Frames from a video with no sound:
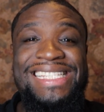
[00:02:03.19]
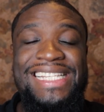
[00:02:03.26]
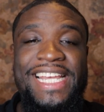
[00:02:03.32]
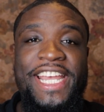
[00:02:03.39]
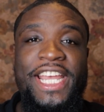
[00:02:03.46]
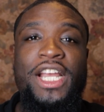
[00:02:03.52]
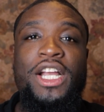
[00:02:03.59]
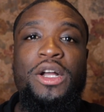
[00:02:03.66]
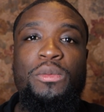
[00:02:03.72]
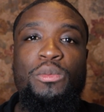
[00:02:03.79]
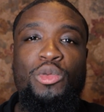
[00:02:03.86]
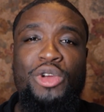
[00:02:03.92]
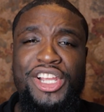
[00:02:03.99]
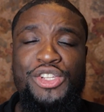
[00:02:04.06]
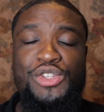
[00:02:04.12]
to
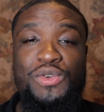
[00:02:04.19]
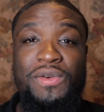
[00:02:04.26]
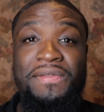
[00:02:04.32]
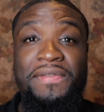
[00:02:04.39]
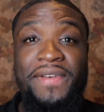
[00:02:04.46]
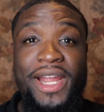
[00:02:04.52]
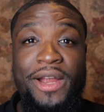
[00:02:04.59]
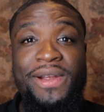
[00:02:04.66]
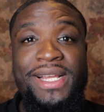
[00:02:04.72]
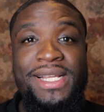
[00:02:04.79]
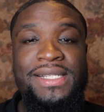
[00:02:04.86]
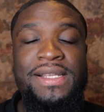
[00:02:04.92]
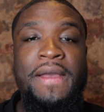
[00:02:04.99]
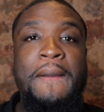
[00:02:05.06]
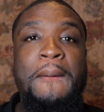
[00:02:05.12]
income ratio
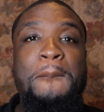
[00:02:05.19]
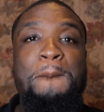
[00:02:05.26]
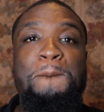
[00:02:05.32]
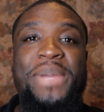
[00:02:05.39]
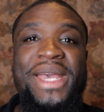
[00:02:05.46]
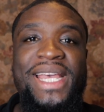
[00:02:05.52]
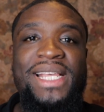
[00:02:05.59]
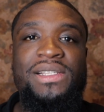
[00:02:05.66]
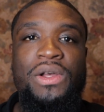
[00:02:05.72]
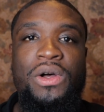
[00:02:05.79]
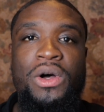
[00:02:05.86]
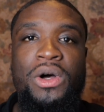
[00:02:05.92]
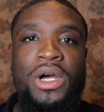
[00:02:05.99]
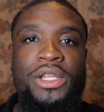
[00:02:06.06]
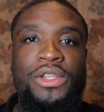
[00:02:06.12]
varies based
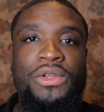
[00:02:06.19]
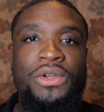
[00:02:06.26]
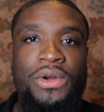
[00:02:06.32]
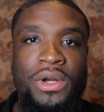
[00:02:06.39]
on